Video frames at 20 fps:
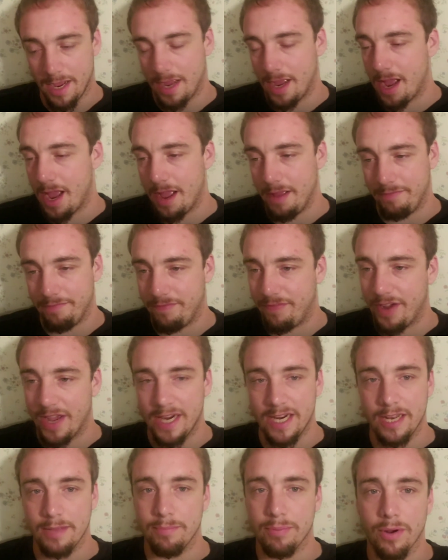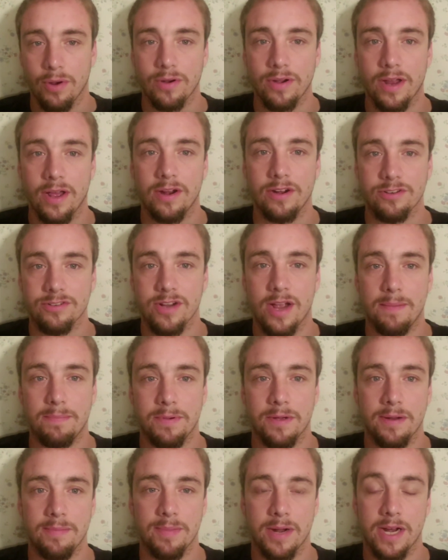I finally broke down and
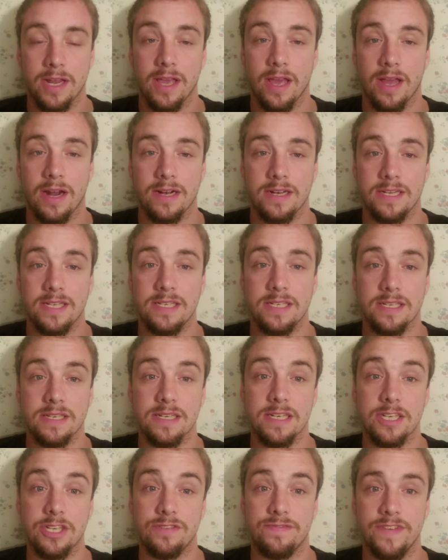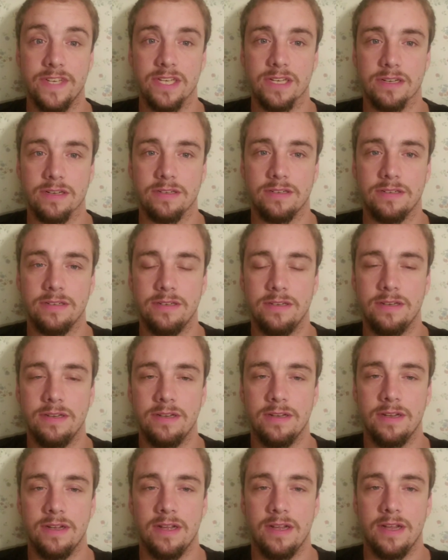dropped good money on a decent-ish vehicle.
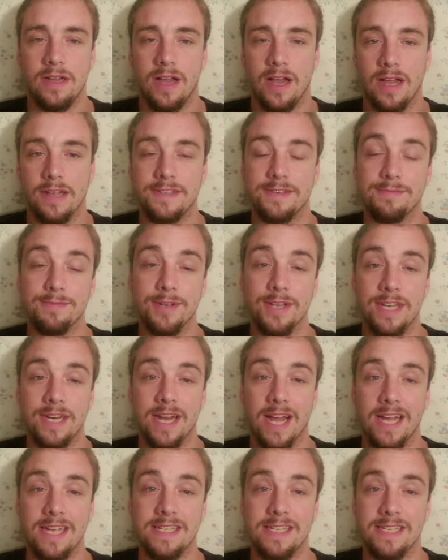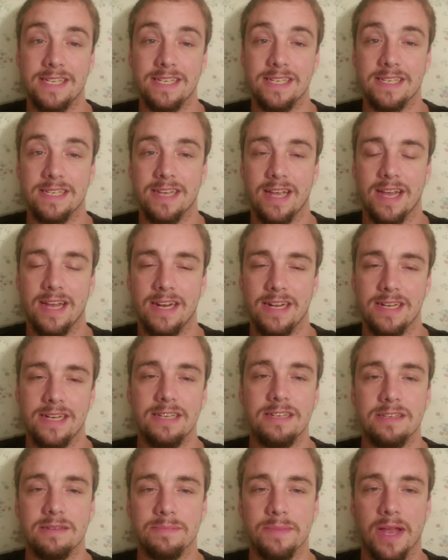It's really nice inside. It
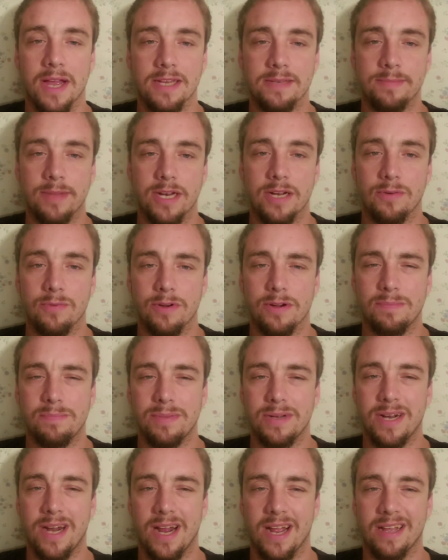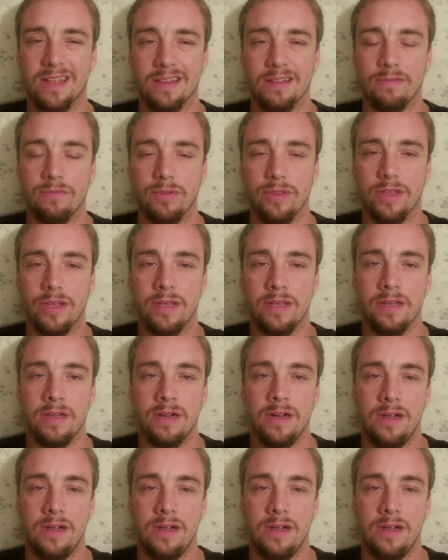needs some cosmetic work, but I can live with it.